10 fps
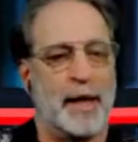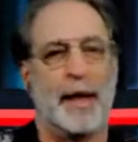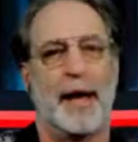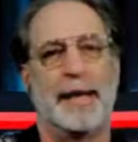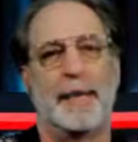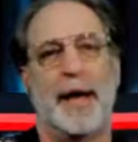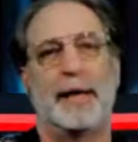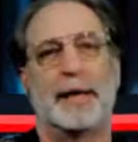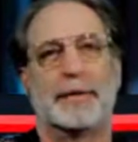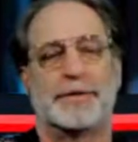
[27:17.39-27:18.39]
Anyway,
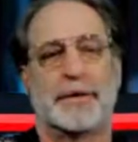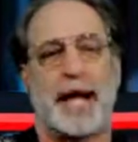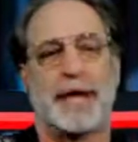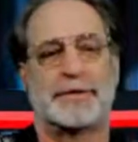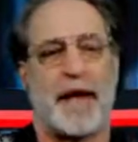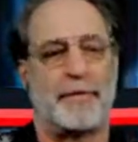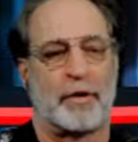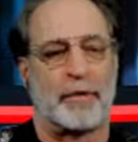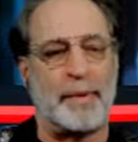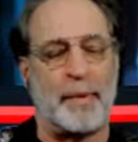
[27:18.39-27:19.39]
listen, guys, have a
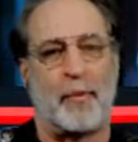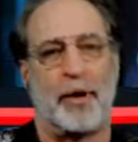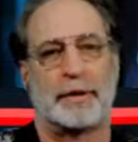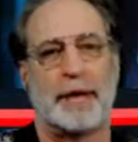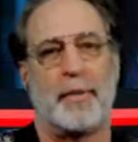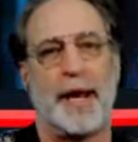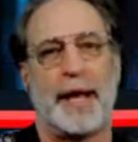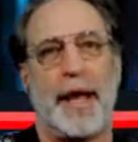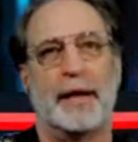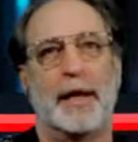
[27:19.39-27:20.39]
great Memorial Day
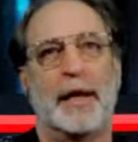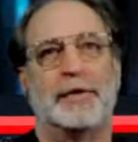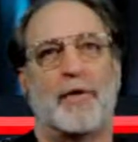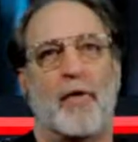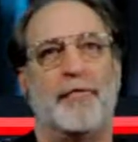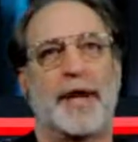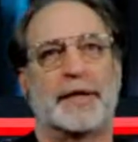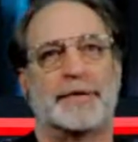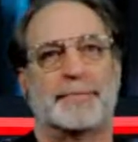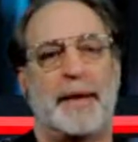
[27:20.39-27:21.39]
weekend. Don't forget
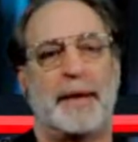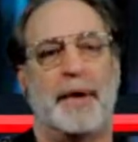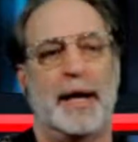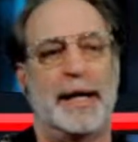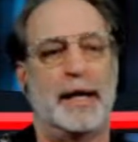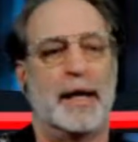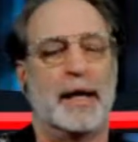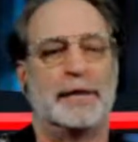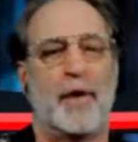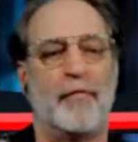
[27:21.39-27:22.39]
to spend money.
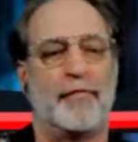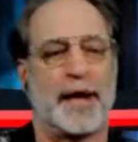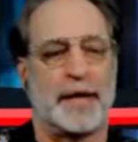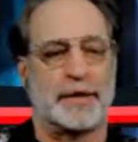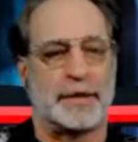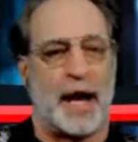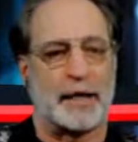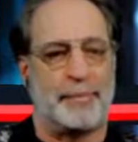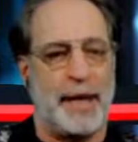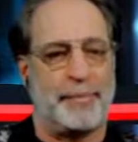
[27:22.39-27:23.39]
Don't forget to talk
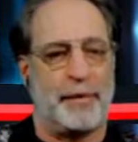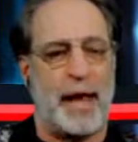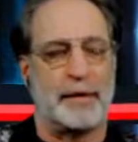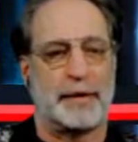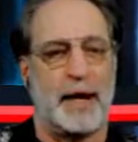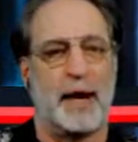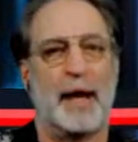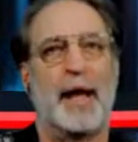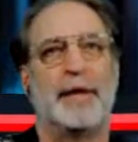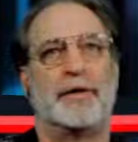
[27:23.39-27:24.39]
to people out there.
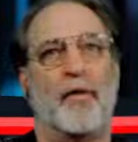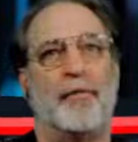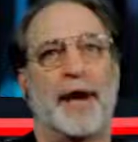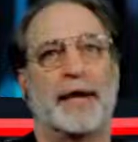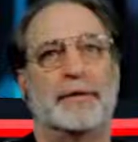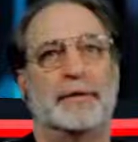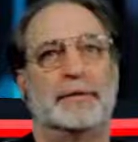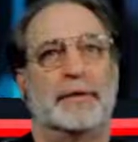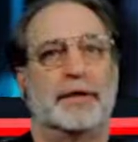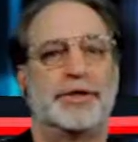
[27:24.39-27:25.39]
Don't forget to
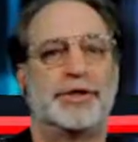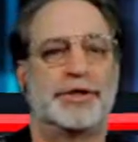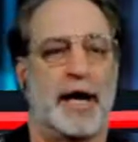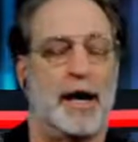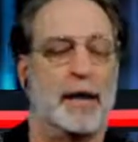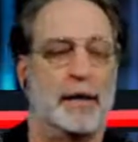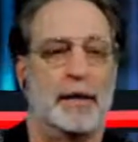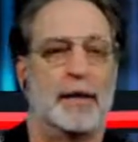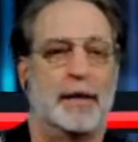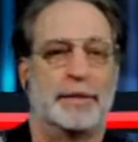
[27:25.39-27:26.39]
share
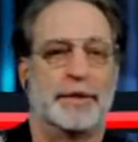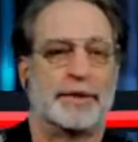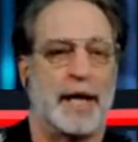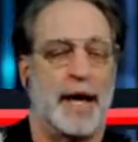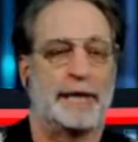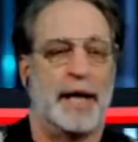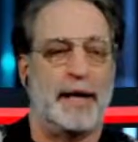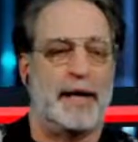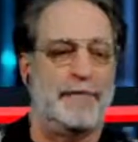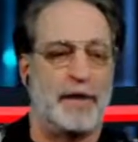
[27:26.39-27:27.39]
this content,
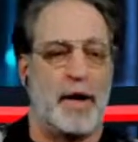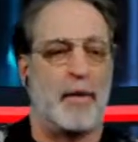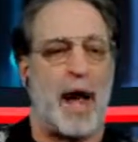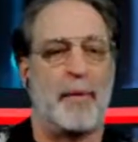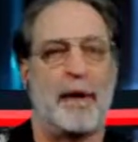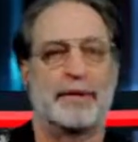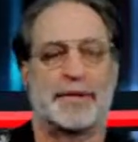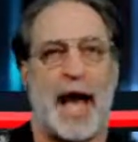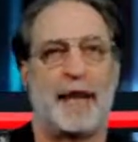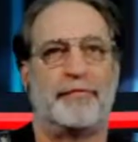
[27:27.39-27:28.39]
even though I went
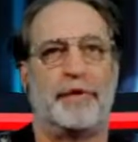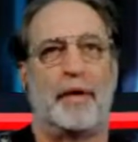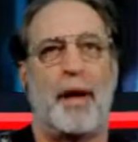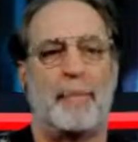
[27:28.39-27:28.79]
silent for a little while.